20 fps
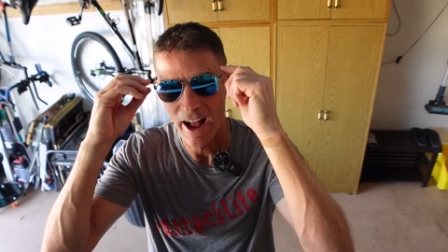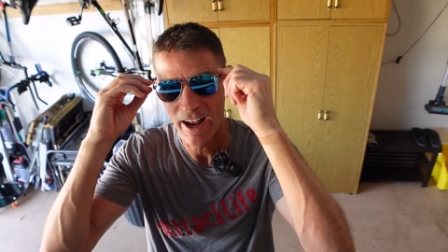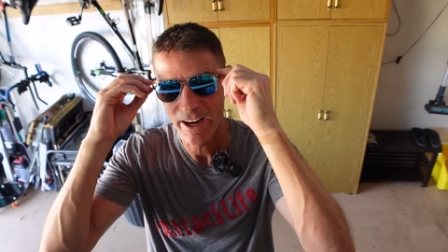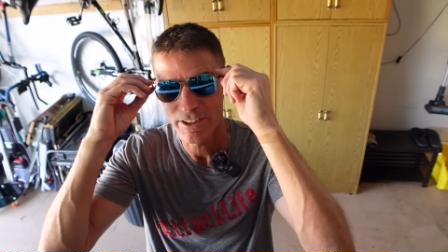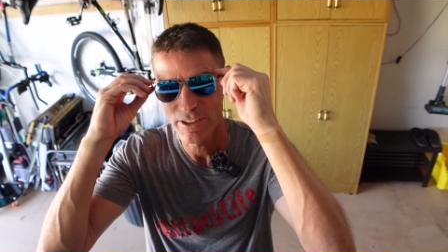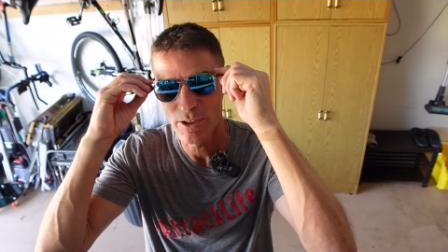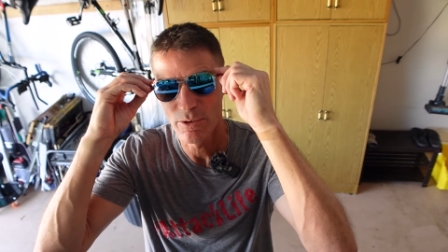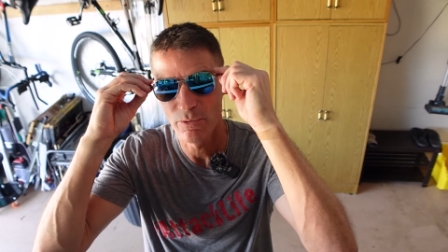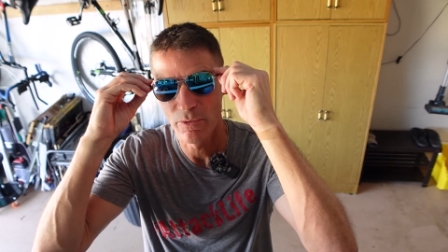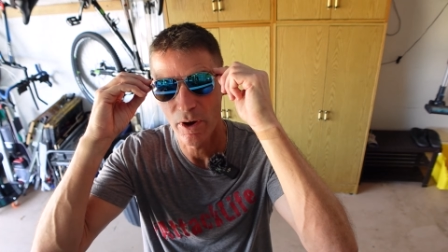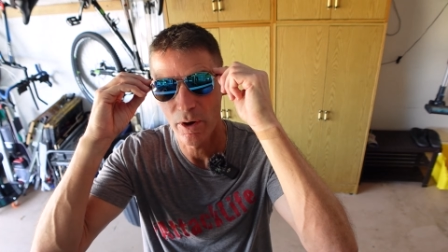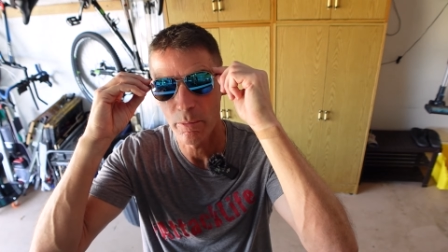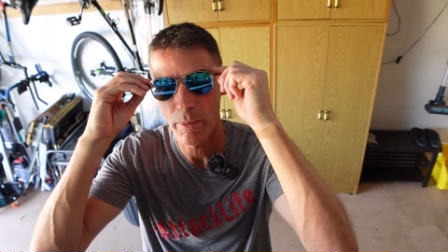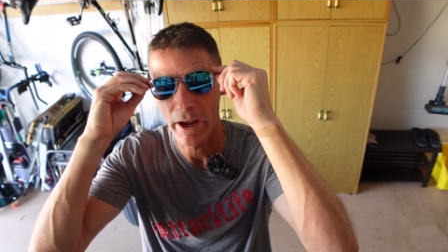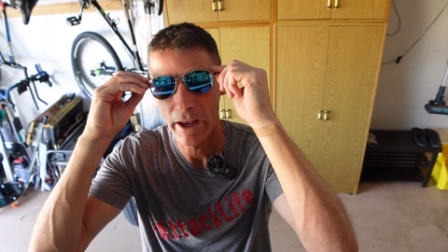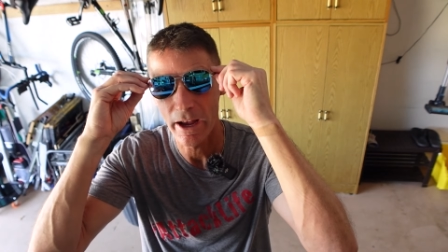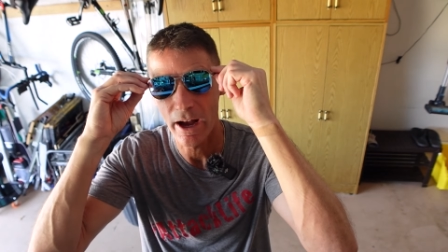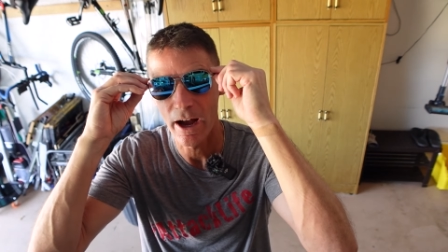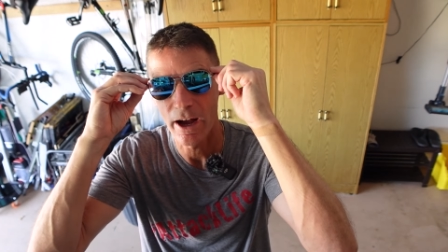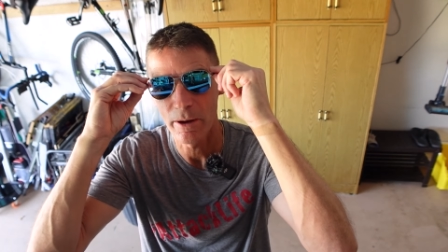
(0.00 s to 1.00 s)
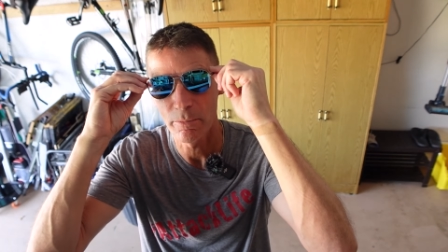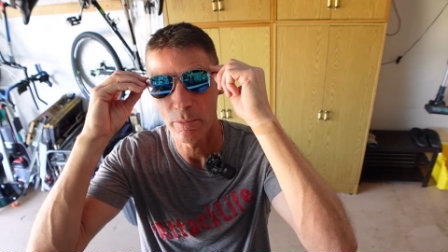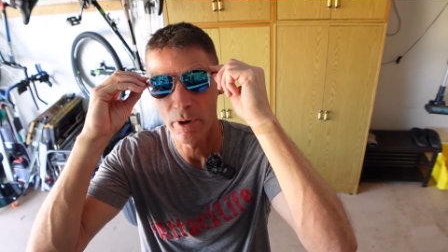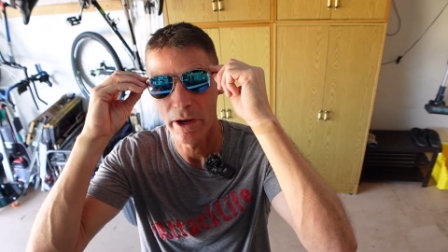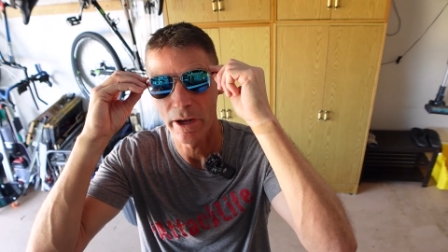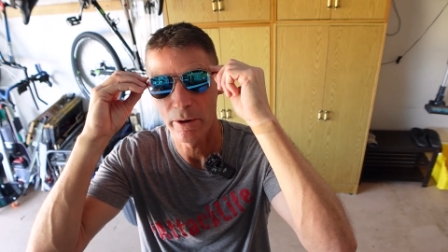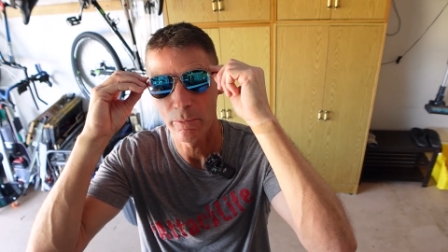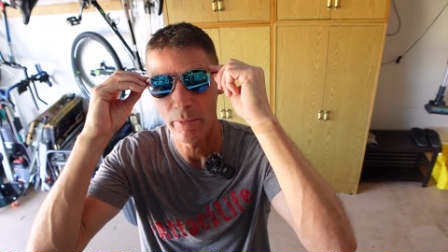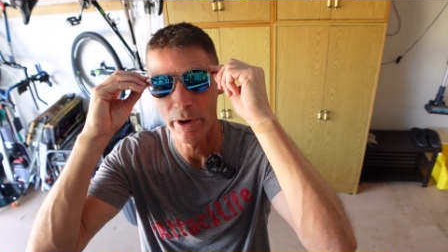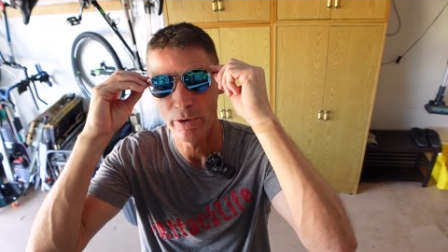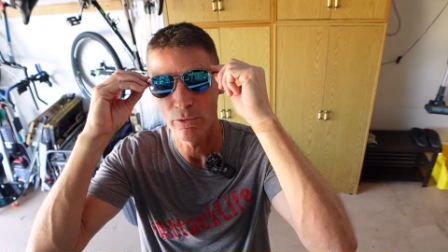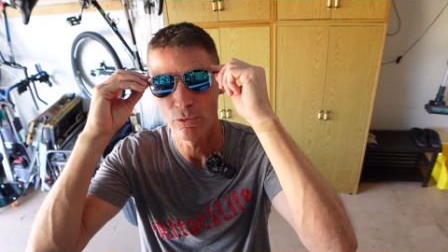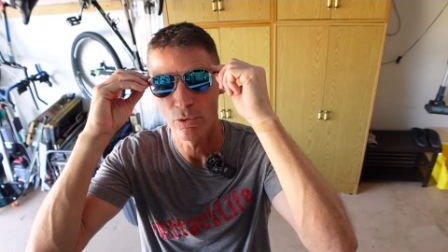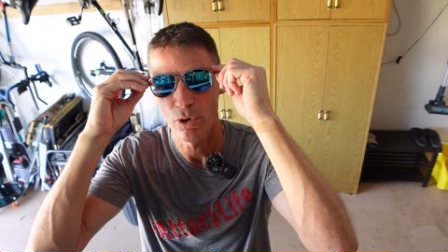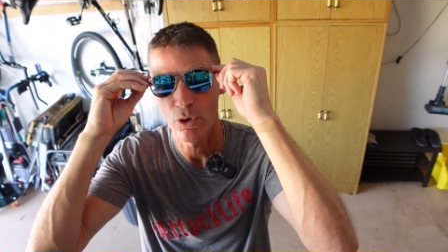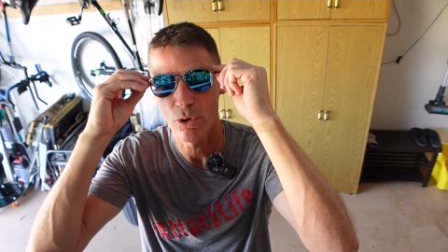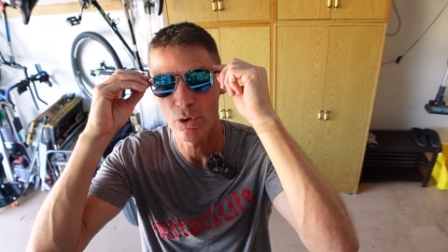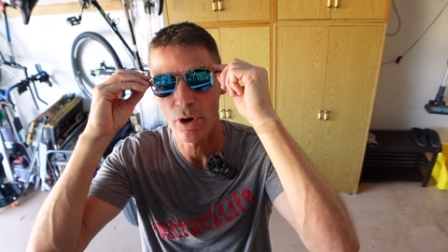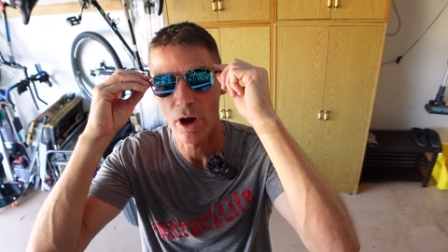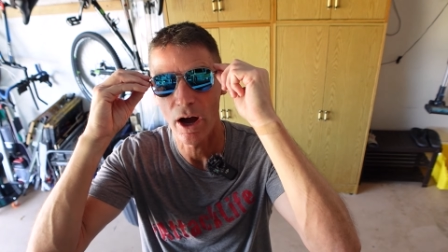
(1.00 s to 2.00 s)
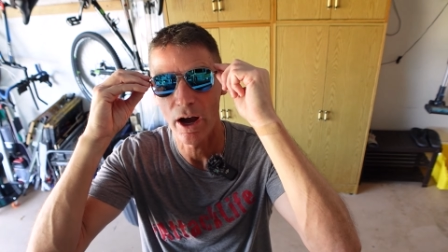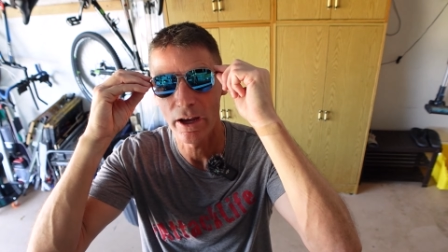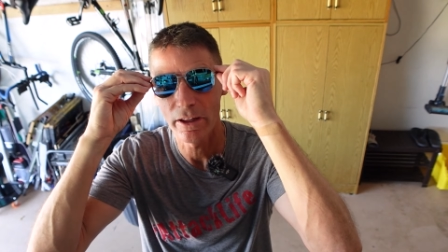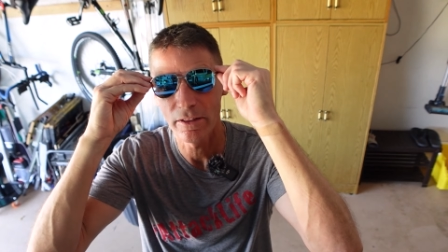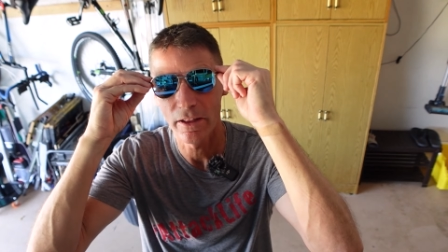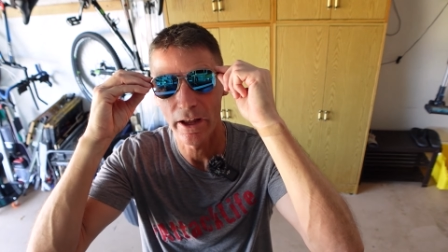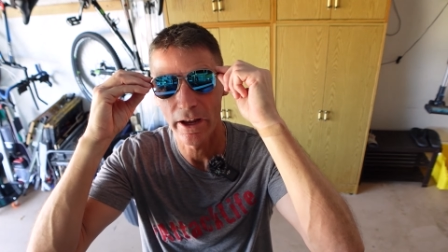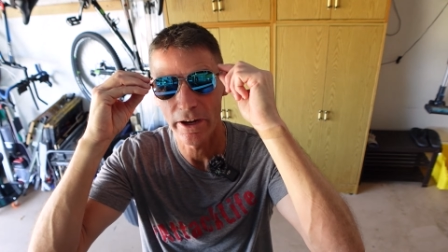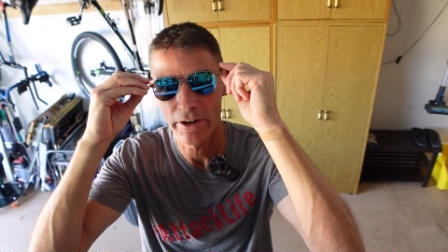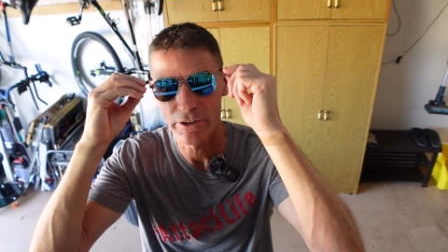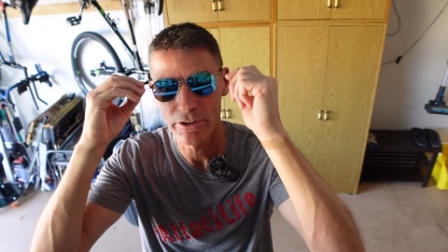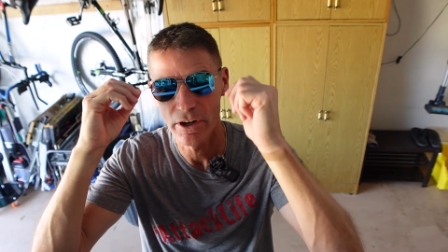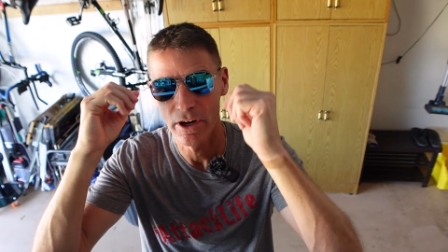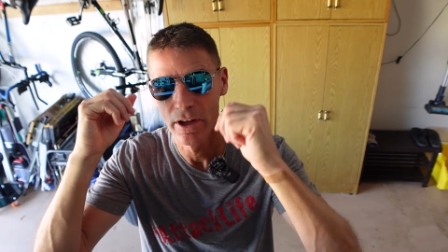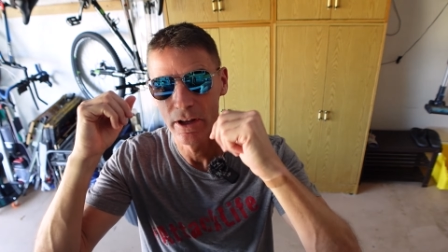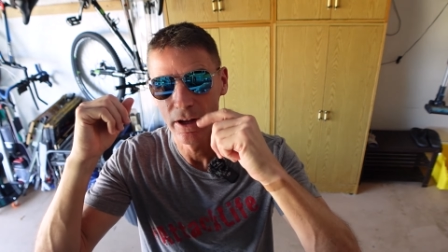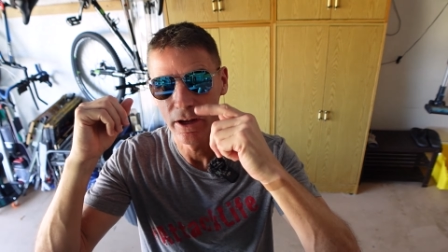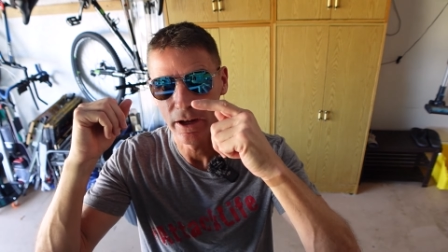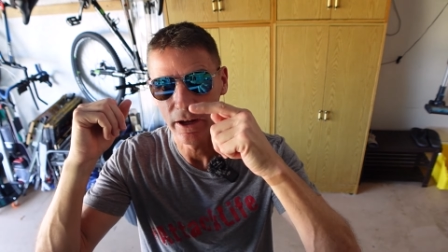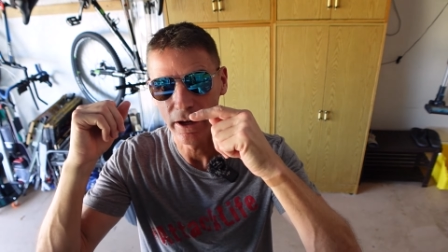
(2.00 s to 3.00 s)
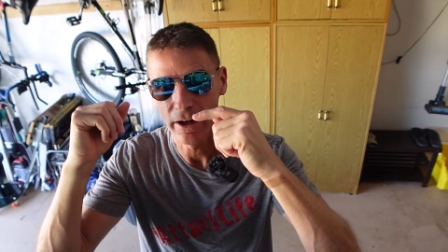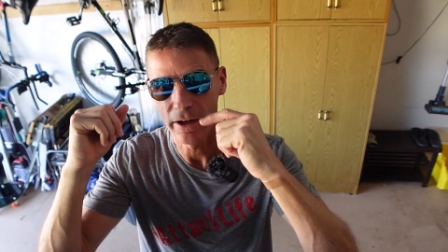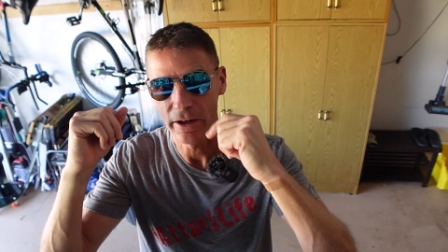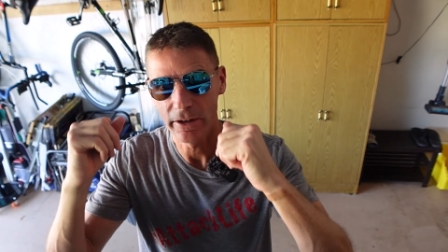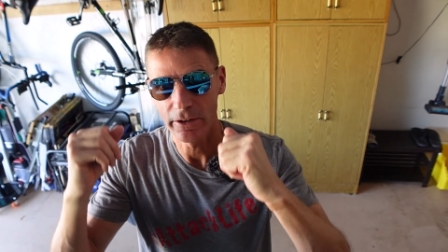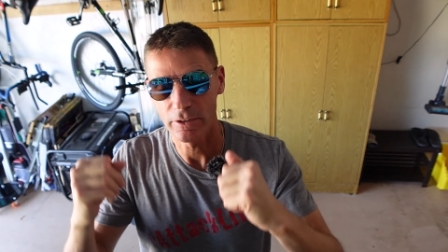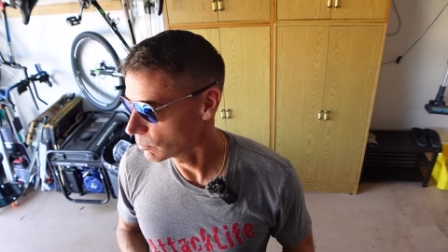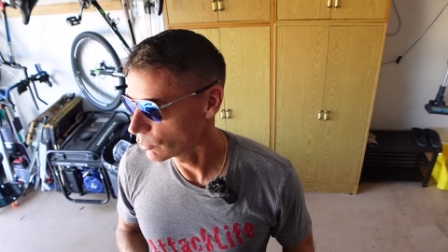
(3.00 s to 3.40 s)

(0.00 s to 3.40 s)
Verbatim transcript: I actually felt my, eye, my, my rogue eyelash uh,